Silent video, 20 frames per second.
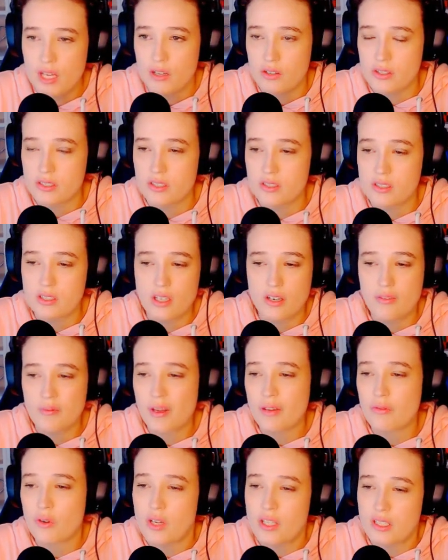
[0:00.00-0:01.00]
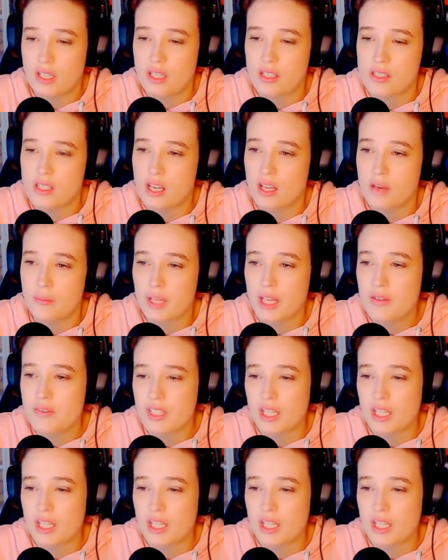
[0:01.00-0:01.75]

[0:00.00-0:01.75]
Also, sorry if my voice cuts out. I'm going to have